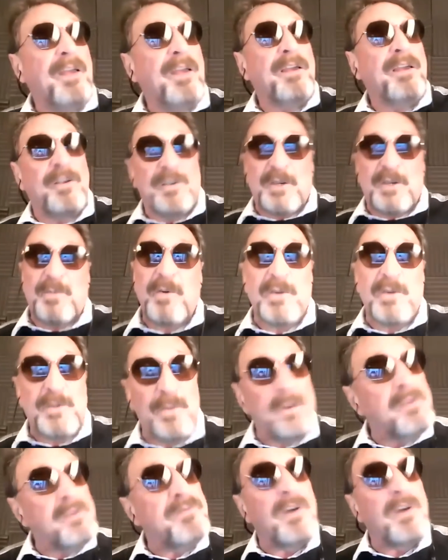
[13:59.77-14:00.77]
you're supposed to
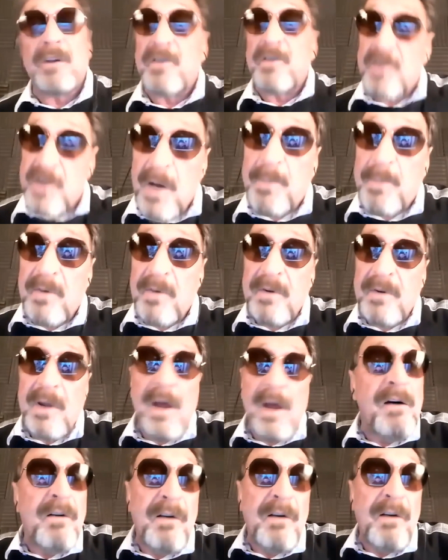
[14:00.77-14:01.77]
be a fucking shepherd
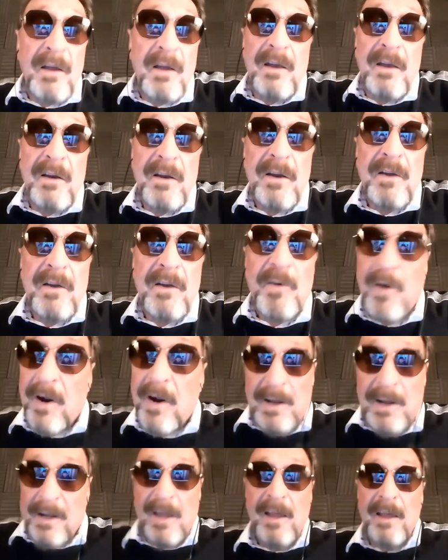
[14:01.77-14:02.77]
now,
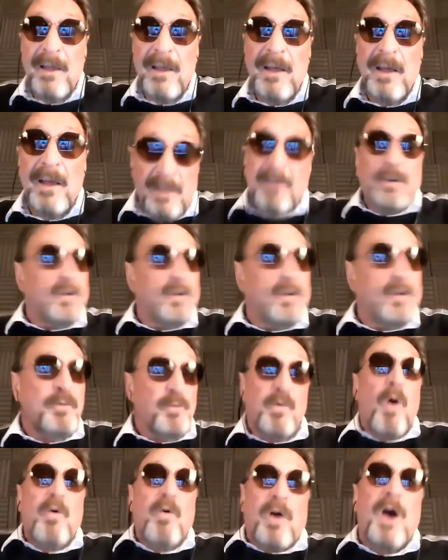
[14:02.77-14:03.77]
right? You
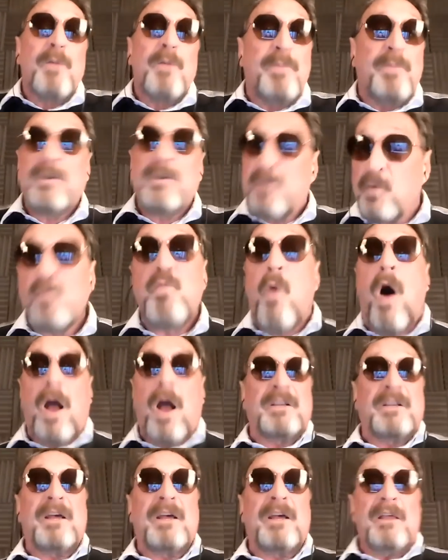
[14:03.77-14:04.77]
woke up into
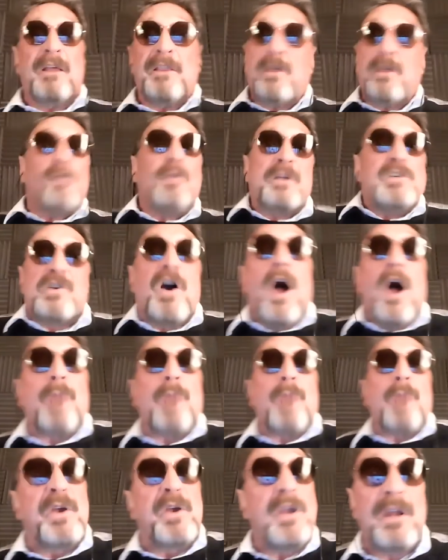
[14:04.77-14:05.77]
what? The only job
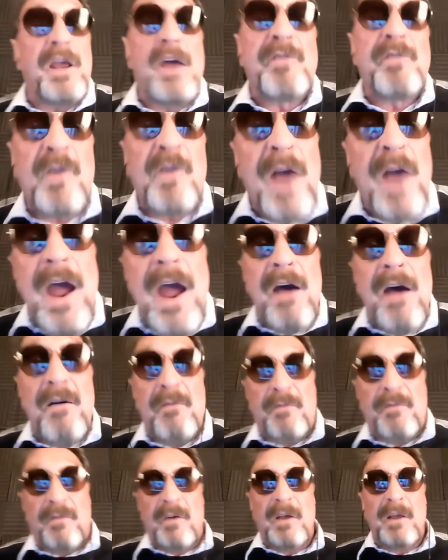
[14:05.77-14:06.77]
you can ever have.
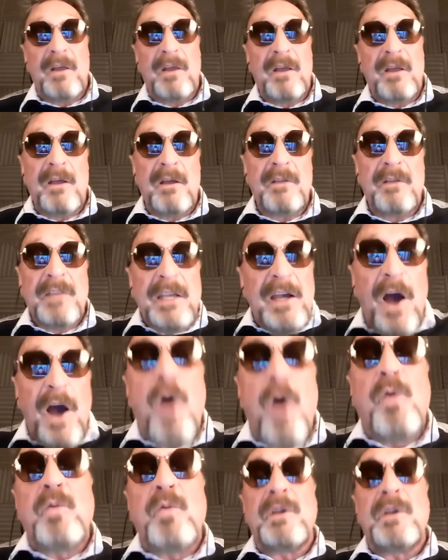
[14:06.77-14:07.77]
The
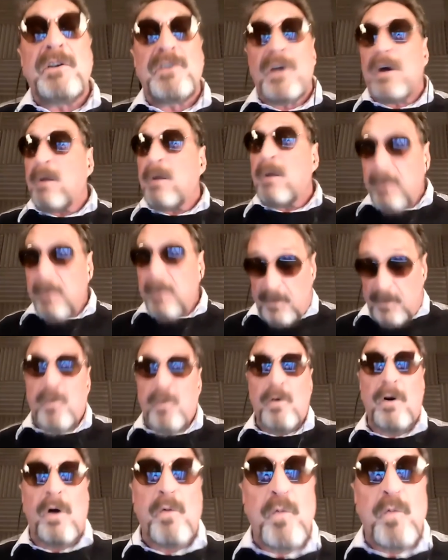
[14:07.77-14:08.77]
only job, if
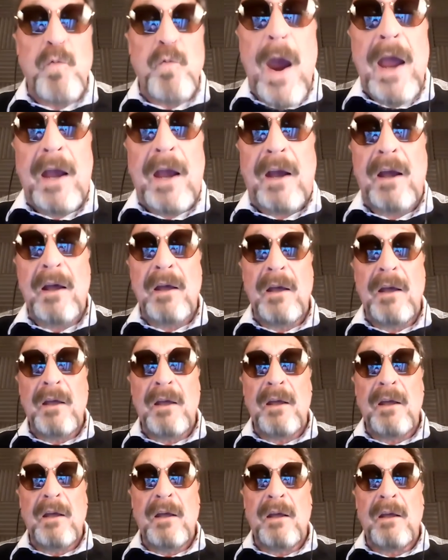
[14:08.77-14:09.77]
you're awake,
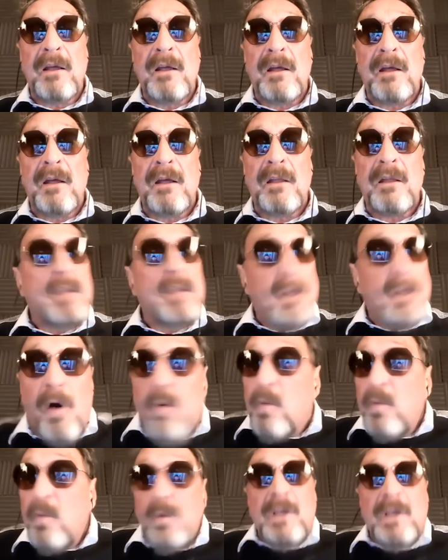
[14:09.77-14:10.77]
the
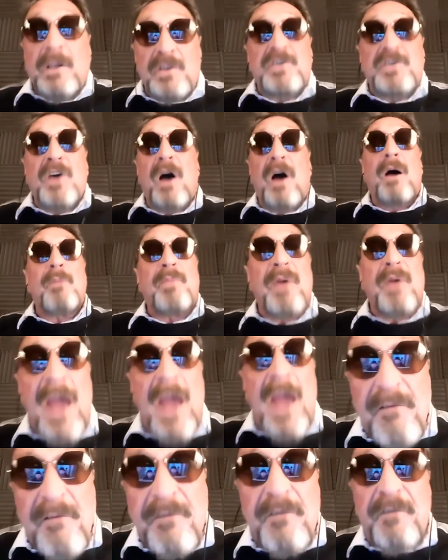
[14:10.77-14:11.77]
only job
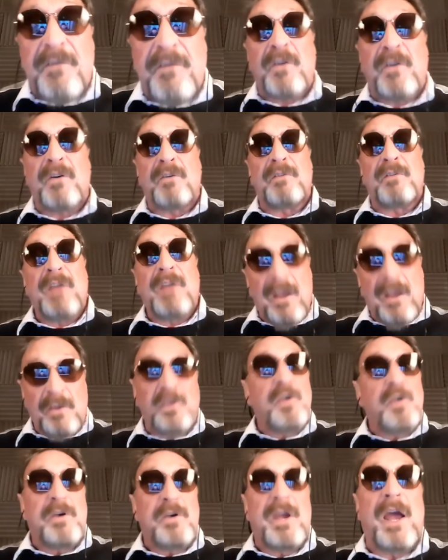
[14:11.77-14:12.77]
ever that
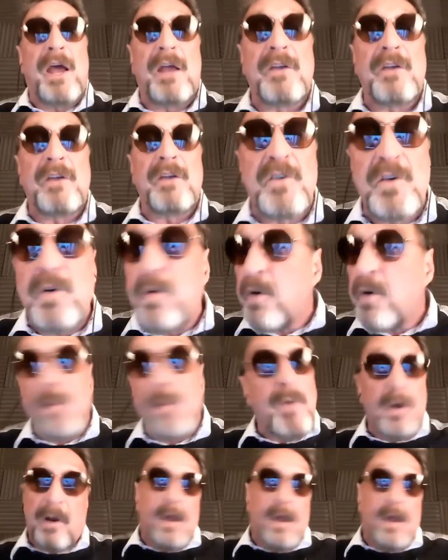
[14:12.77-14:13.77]
you can do, no
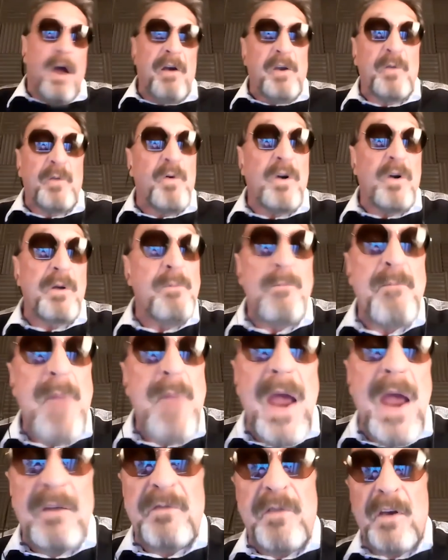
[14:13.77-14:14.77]
matter how you want to
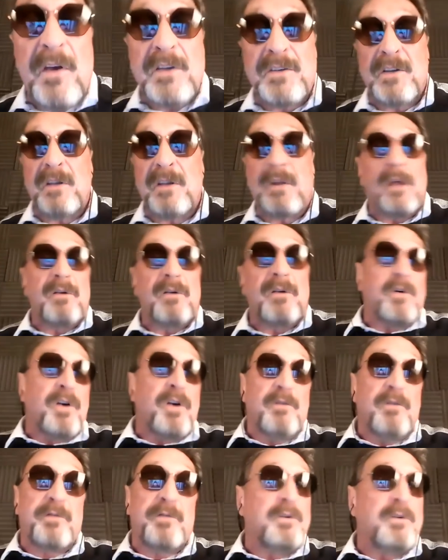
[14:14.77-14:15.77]
manifest it, I don't care
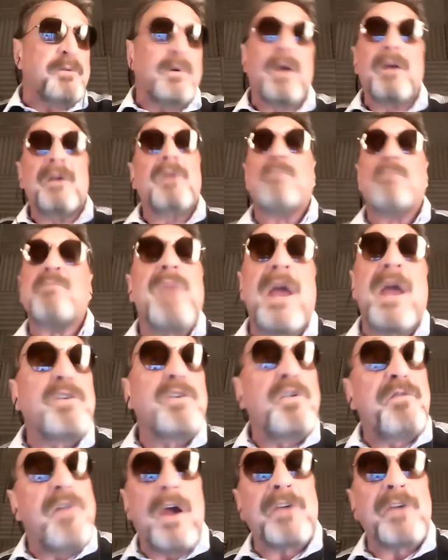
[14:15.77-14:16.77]
if you
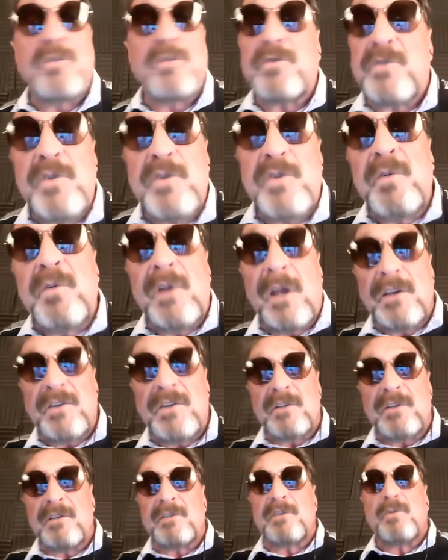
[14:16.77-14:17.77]
manufacture
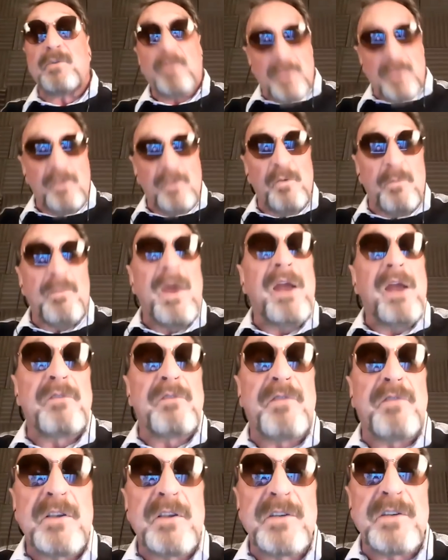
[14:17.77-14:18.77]
shoelaces, you'll still
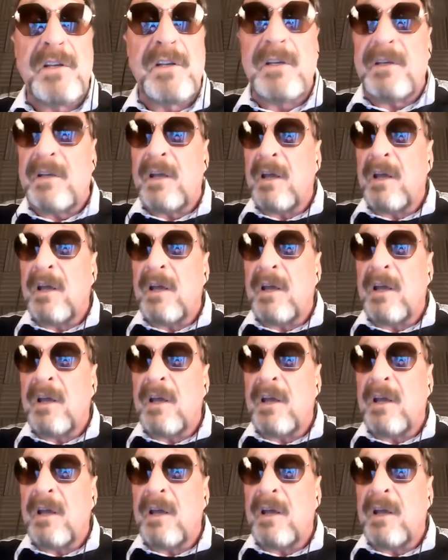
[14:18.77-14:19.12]
manifest it,